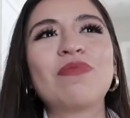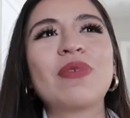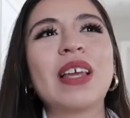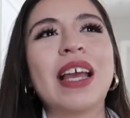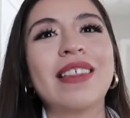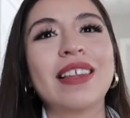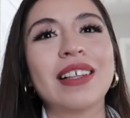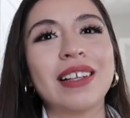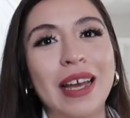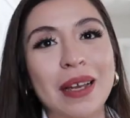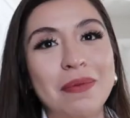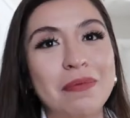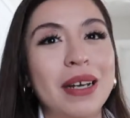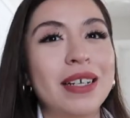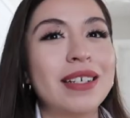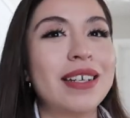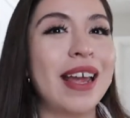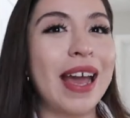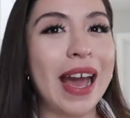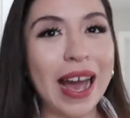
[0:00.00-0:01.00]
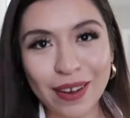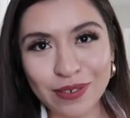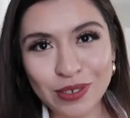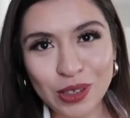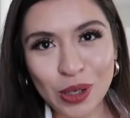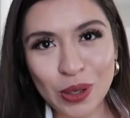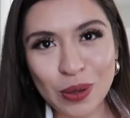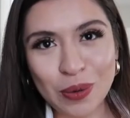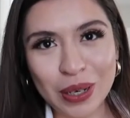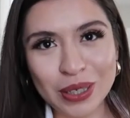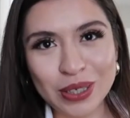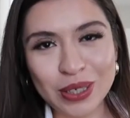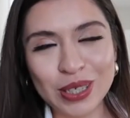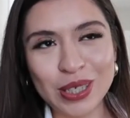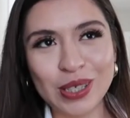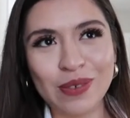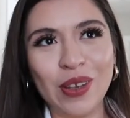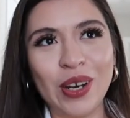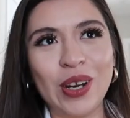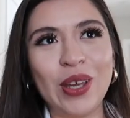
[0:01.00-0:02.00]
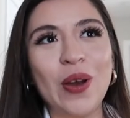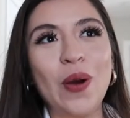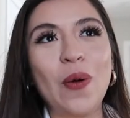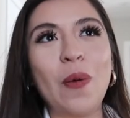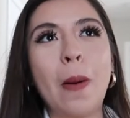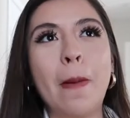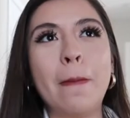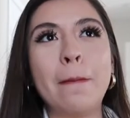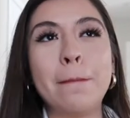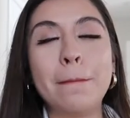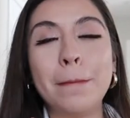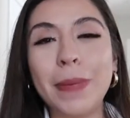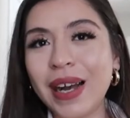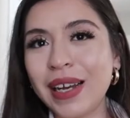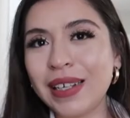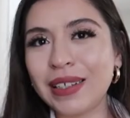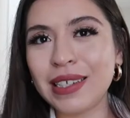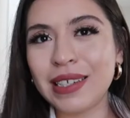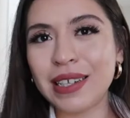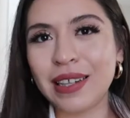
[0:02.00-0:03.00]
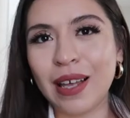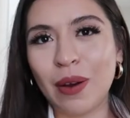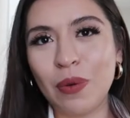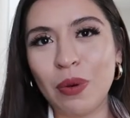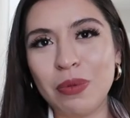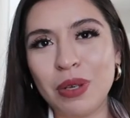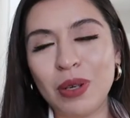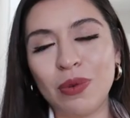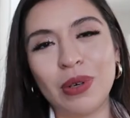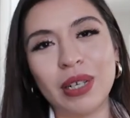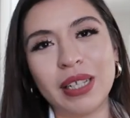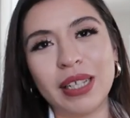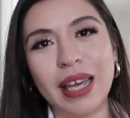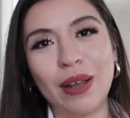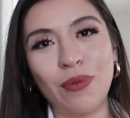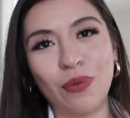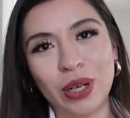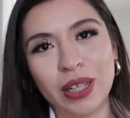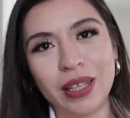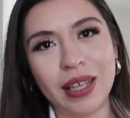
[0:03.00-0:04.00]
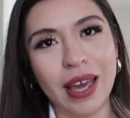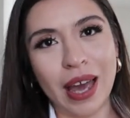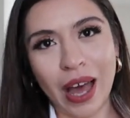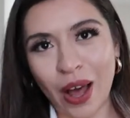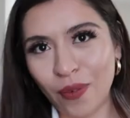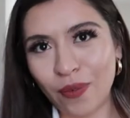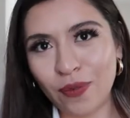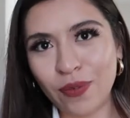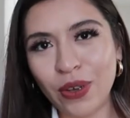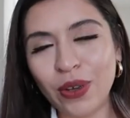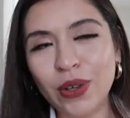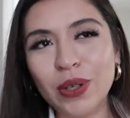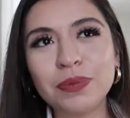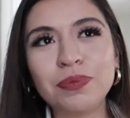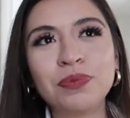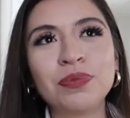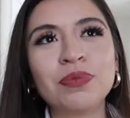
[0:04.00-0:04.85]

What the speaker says: and the like button after you watch this video, but that would be really, really helpful.